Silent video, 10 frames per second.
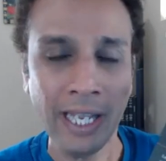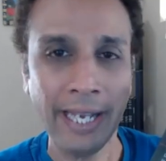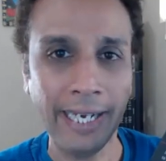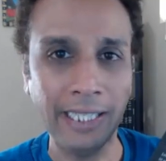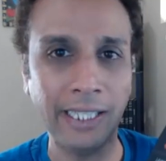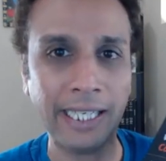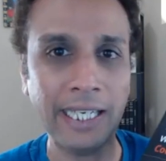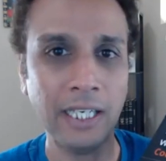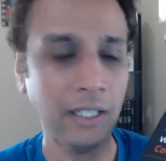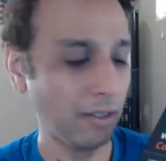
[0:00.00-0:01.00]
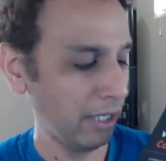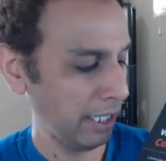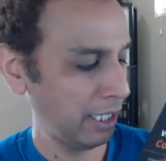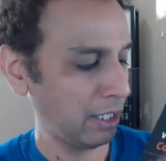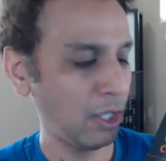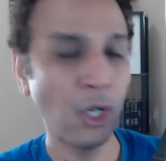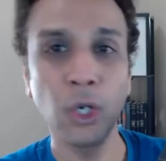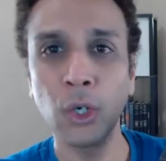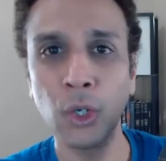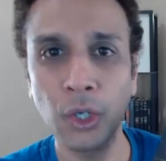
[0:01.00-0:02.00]
Again, the key here is
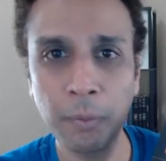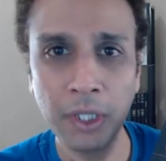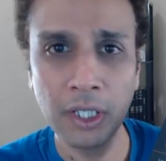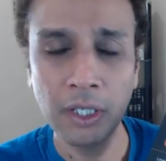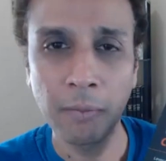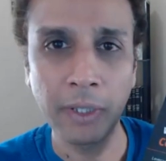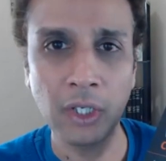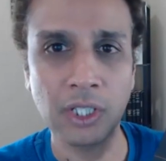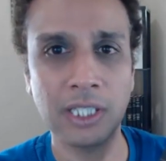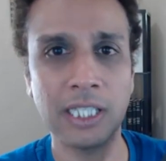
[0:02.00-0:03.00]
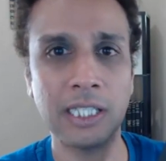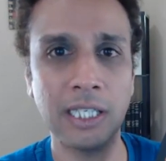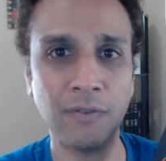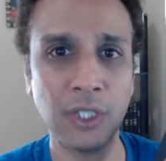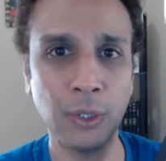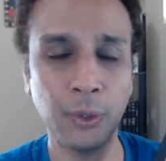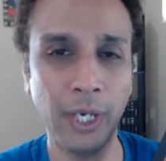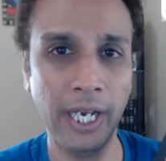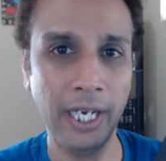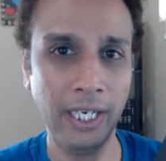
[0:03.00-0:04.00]
cookbook, because this gives you
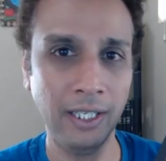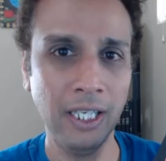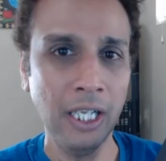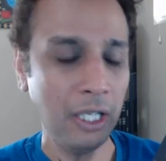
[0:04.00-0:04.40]
a